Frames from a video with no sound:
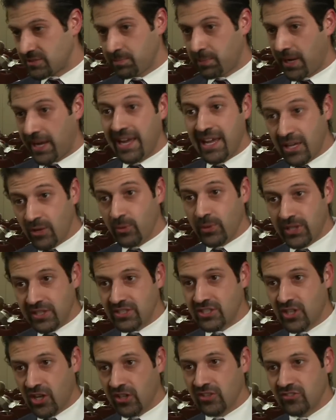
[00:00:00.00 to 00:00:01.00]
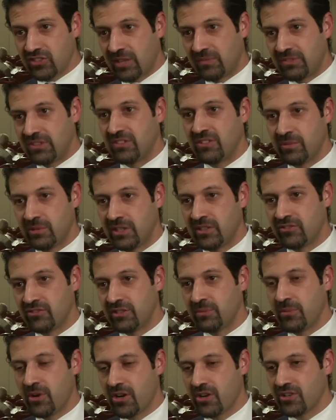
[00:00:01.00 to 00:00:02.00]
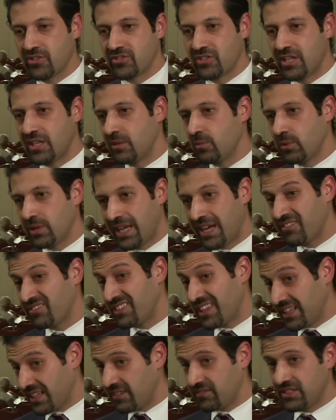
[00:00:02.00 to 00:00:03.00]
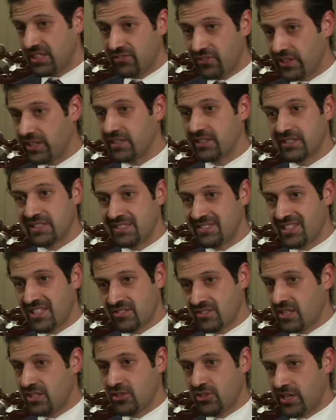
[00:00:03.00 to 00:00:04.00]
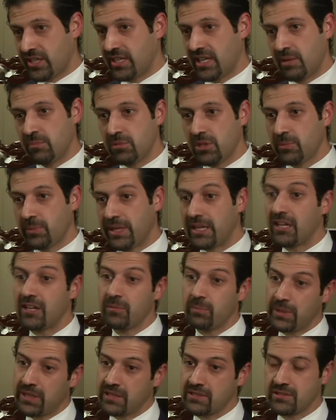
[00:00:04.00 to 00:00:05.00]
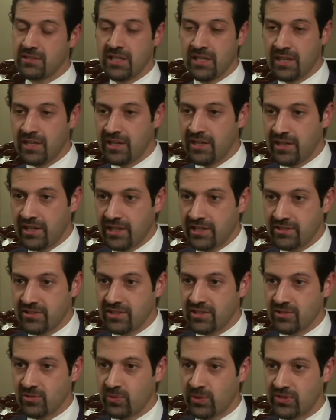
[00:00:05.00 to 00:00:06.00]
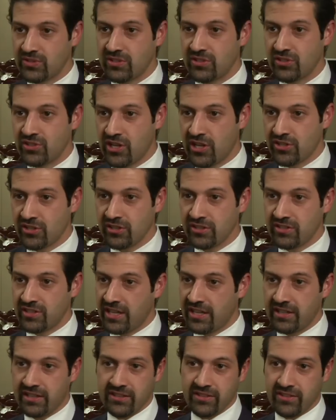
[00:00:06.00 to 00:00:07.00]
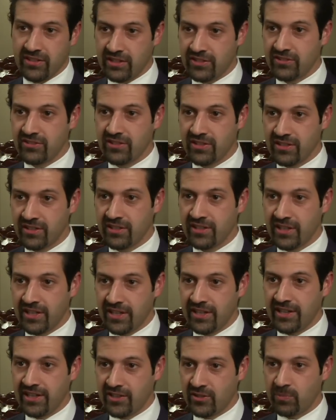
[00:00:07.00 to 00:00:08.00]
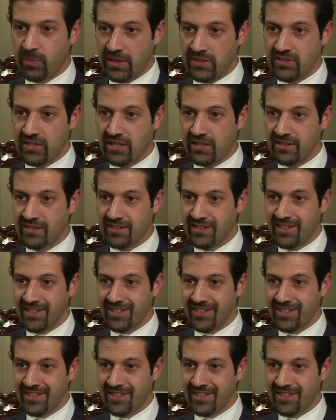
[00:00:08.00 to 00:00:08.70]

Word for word: playing with this concept of, of, democracy, and will have they'll have difficulties as they try to implement it because, as, as Winston Churchill said, it's it's uh, it's messy.